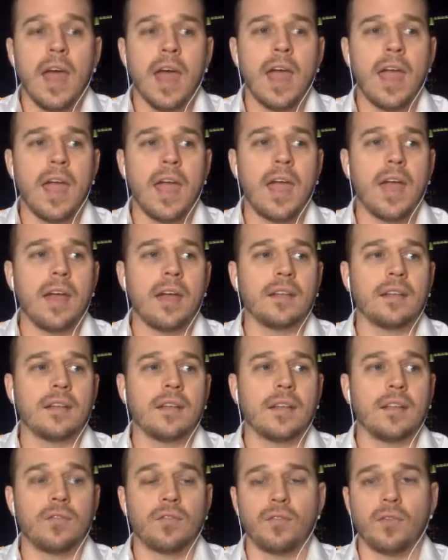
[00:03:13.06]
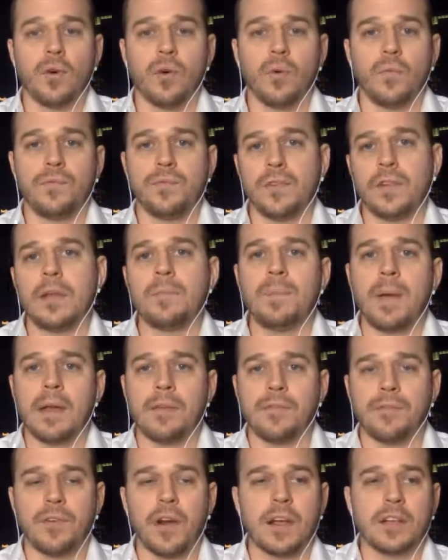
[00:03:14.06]
And so
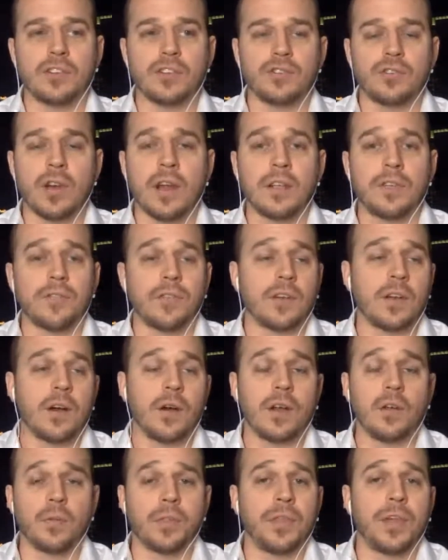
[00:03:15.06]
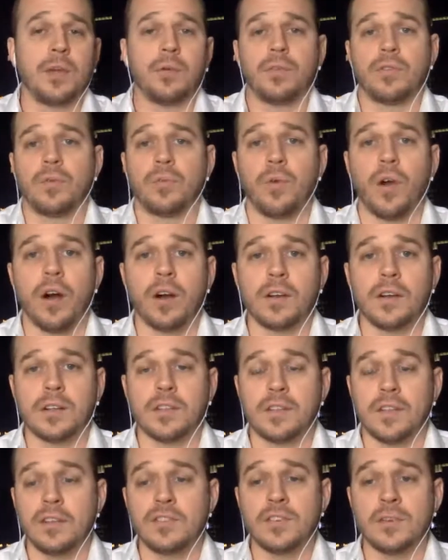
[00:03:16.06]
Felipe Franks transferred. Now, I don't think it was the wrong
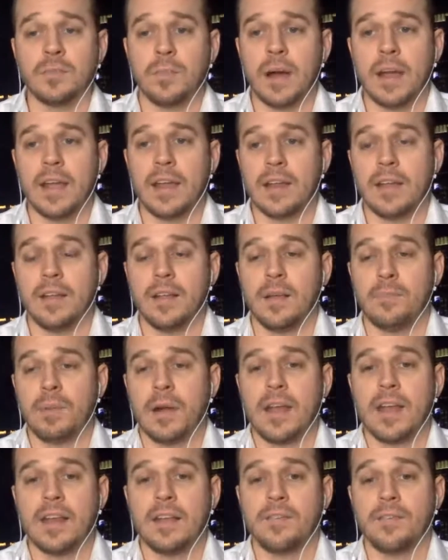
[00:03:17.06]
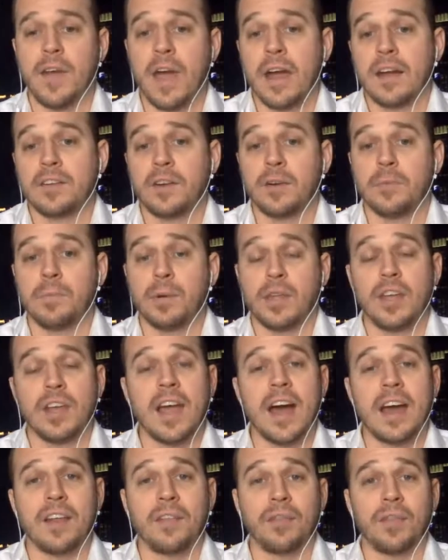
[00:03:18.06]
decision by any factor, but you
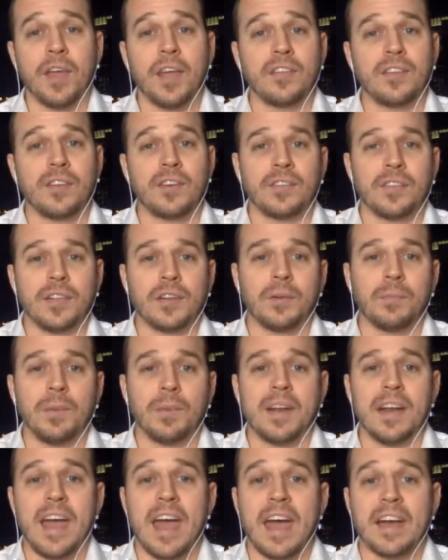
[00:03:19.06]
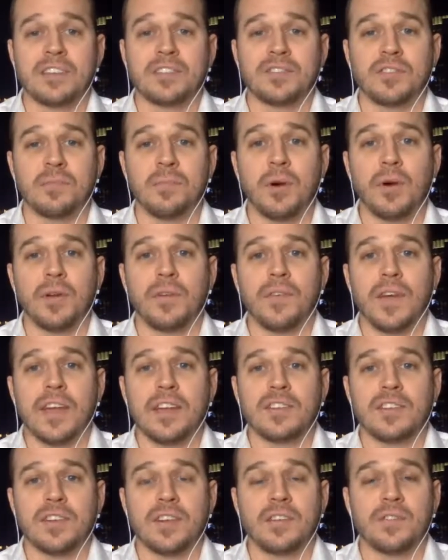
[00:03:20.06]
got to think there's a little bit of extra
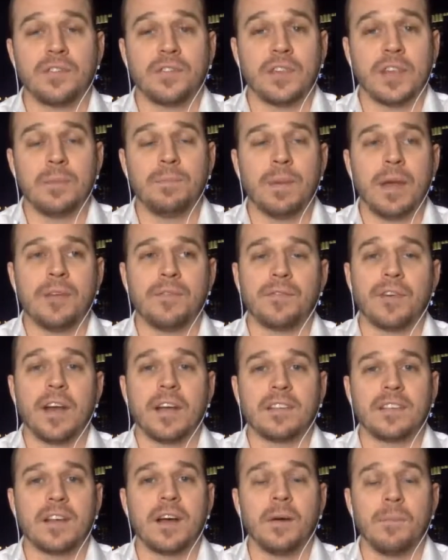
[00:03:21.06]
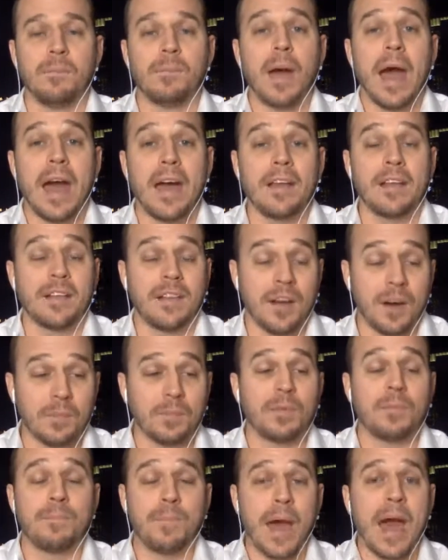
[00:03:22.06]
motivation as Felipe Franks
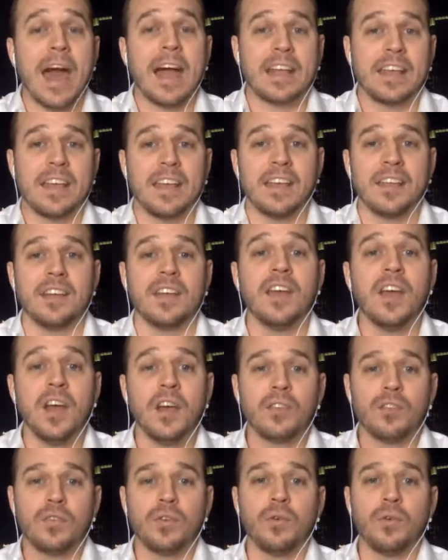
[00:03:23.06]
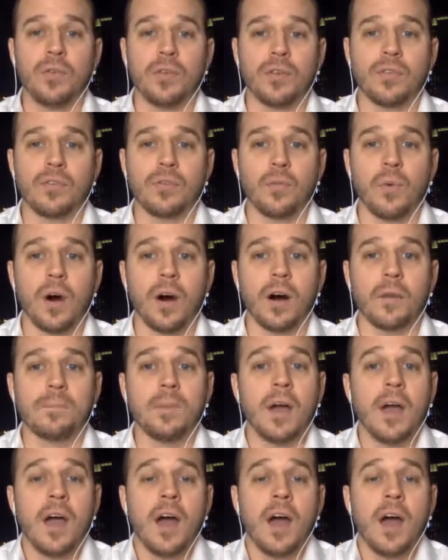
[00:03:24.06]
comes back in to the swamp.